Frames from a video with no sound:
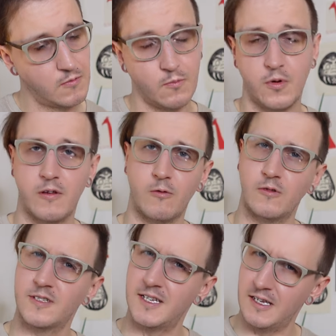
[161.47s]
but they're all
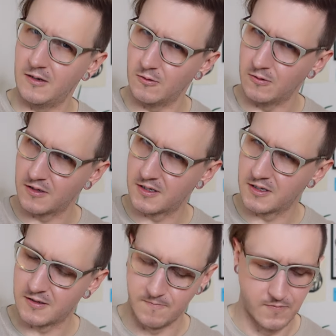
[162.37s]
C
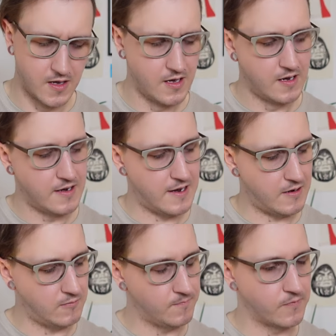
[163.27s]
chords.
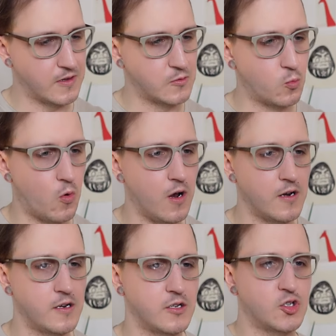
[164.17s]
Now, there's
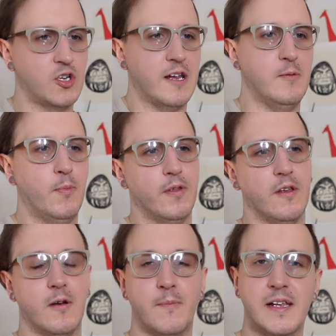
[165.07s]
one shape that
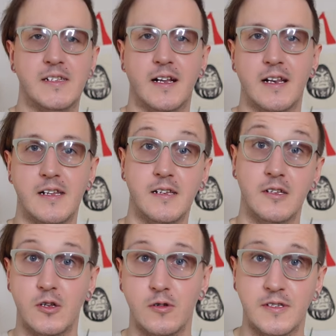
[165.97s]
I'm basically
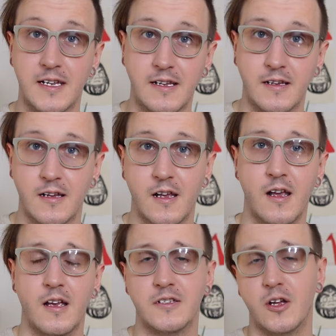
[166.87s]
using,
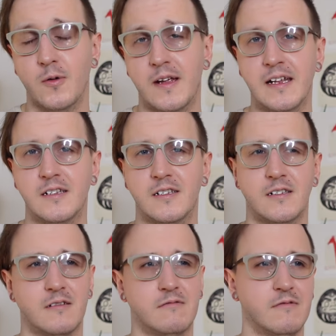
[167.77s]
so it's